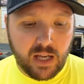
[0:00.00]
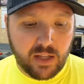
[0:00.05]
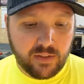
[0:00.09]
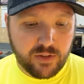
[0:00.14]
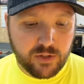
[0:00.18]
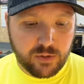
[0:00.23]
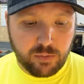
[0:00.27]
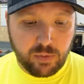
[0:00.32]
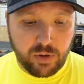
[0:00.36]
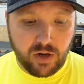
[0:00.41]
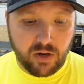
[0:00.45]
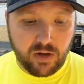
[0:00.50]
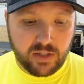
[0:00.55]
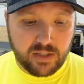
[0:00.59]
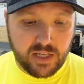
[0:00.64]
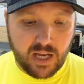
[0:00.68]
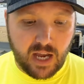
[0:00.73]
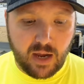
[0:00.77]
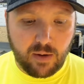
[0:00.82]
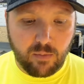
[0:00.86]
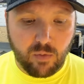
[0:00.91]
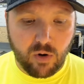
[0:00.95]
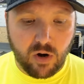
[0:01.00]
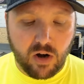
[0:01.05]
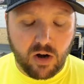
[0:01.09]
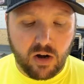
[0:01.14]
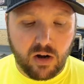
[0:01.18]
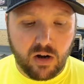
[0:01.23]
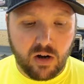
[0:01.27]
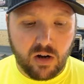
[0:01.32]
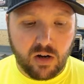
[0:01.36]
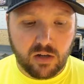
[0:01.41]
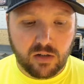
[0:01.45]
this period of time
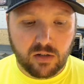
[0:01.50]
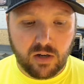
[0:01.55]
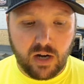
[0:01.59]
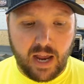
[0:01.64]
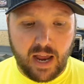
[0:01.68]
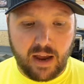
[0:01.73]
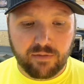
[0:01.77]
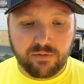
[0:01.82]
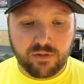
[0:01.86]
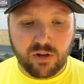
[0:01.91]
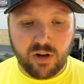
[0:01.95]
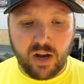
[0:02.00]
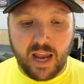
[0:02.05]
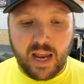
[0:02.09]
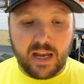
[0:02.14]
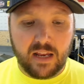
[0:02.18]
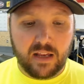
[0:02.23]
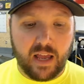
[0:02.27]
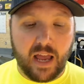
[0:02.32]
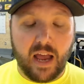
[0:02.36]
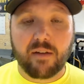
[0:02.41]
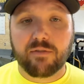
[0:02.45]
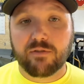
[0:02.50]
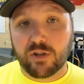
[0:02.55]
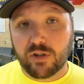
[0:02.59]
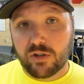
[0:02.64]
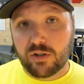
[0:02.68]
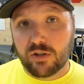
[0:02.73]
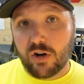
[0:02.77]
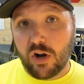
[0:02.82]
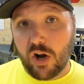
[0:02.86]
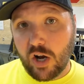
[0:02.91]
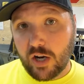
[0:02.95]
where
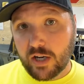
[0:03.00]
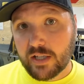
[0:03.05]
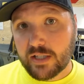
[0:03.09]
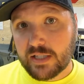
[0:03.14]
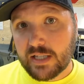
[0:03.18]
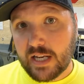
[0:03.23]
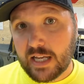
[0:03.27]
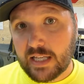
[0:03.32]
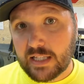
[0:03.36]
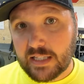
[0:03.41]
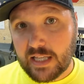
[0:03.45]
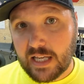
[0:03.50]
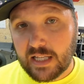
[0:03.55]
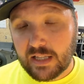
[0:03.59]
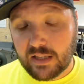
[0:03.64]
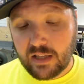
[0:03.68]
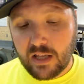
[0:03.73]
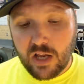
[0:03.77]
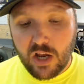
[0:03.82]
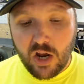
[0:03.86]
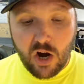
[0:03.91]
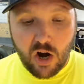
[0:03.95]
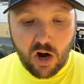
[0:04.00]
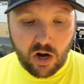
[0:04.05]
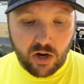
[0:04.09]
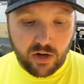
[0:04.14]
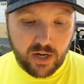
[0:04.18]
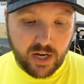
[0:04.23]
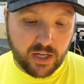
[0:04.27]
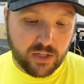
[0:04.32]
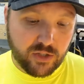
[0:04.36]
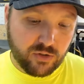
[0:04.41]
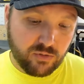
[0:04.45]
after August 19th, our
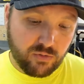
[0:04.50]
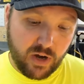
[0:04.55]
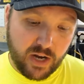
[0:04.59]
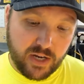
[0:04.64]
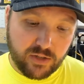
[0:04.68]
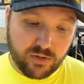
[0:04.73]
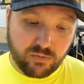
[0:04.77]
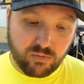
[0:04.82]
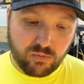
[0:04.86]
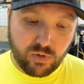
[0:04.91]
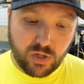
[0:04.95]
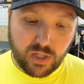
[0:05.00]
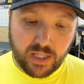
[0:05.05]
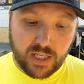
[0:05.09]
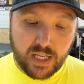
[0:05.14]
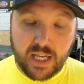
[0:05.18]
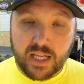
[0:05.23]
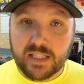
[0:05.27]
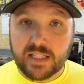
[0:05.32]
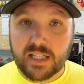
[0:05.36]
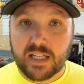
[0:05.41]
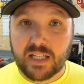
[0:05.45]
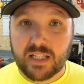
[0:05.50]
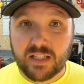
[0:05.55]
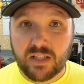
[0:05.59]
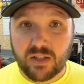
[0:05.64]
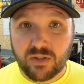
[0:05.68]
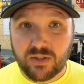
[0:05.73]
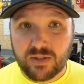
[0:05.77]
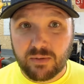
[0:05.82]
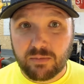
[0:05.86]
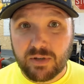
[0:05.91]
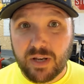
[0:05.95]
next race really isn't
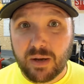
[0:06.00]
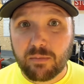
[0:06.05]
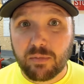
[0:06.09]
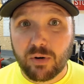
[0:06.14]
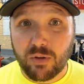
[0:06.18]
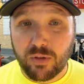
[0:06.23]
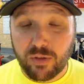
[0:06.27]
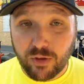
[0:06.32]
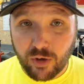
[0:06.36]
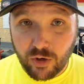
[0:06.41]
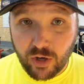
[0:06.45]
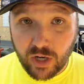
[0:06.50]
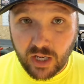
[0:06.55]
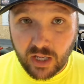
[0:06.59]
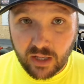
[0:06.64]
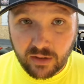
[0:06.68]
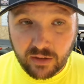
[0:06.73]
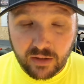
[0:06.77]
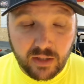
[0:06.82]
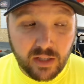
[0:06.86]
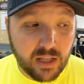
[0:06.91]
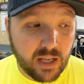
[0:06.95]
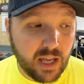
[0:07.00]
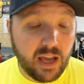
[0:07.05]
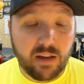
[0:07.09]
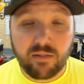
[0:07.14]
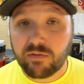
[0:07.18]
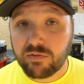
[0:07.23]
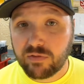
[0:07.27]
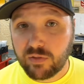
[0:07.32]
until September 30th at